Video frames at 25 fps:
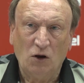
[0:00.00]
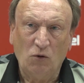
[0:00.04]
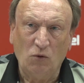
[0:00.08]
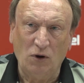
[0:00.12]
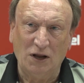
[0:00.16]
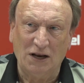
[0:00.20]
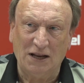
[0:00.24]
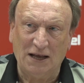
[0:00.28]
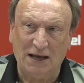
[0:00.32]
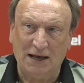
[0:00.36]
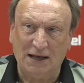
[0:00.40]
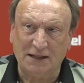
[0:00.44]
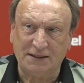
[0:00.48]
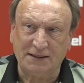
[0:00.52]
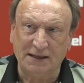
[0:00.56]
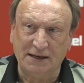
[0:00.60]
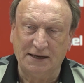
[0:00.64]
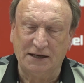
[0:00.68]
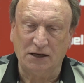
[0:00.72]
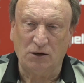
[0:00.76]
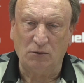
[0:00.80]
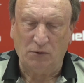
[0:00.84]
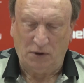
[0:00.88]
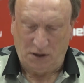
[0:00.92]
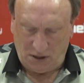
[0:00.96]
Well, I
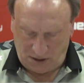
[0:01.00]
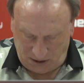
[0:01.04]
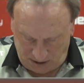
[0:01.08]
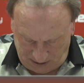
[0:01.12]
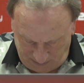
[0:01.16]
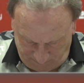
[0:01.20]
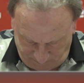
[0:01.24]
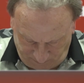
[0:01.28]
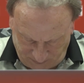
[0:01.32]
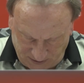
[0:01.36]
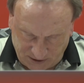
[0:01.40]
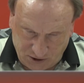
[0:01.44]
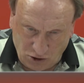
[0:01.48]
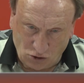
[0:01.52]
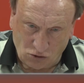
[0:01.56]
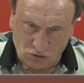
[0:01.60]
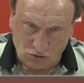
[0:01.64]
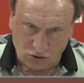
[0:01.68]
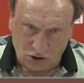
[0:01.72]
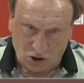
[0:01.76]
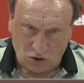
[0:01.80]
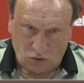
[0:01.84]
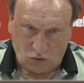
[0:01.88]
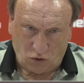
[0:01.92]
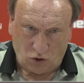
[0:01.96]
think if they
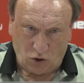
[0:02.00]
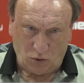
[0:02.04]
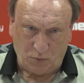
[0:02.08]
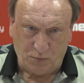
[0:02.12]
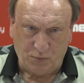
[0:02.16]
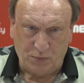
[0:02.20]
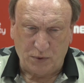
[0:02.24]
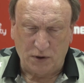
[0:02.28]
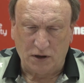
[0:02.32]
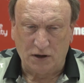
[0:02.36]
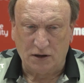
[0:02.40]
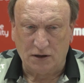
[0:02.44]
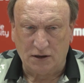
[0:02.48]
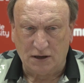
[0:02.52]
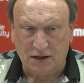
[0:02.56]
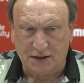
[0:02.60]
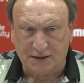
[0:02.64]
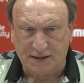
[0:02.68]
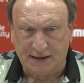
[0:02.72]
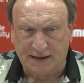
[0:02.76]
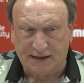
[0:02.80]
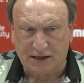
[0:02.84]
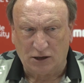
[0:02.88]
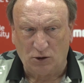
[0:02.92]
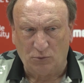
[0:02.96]
don't go up, I
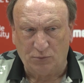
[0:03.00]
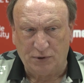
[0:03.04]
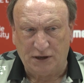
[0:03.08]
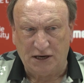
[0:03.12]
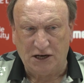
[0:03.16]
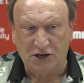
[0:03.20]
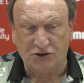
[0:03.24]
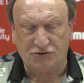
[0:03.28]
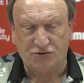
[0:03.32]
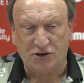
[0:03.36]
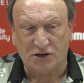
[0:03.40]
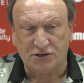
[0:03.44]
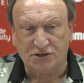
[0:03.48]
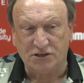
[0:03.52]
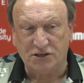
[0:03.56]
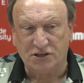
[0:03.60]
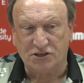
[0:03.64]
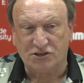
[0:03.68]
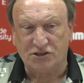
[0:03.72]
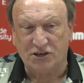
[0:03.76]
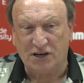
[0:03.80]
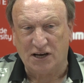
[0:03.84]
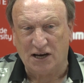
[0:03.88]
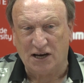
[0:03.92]
think it'll be interesting to see